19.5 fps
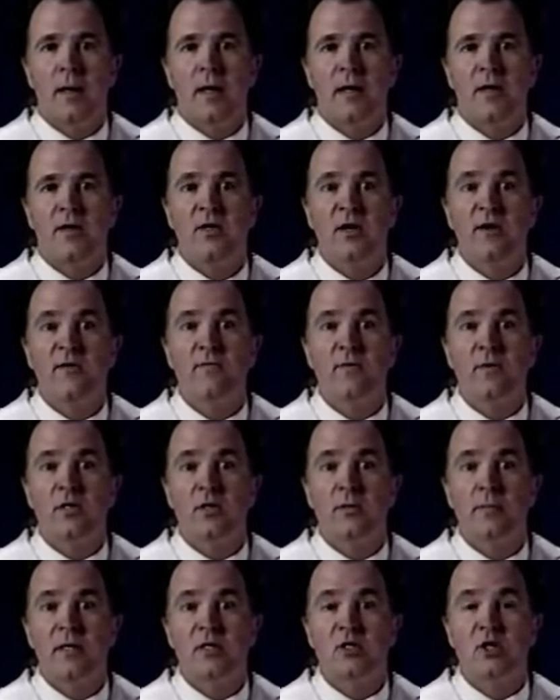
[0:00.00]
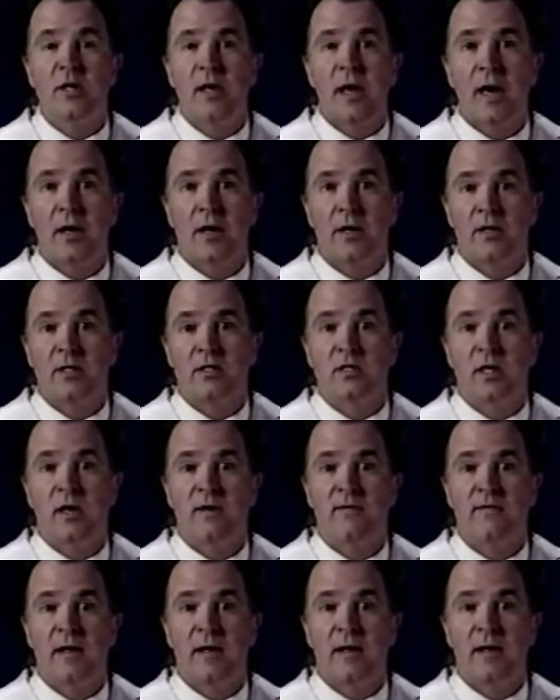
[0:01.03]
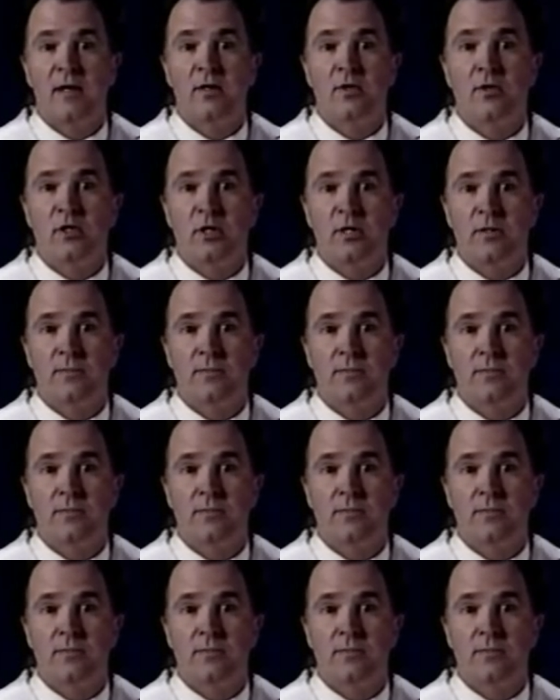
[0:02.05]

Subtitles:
in different dimensionalities of that energy.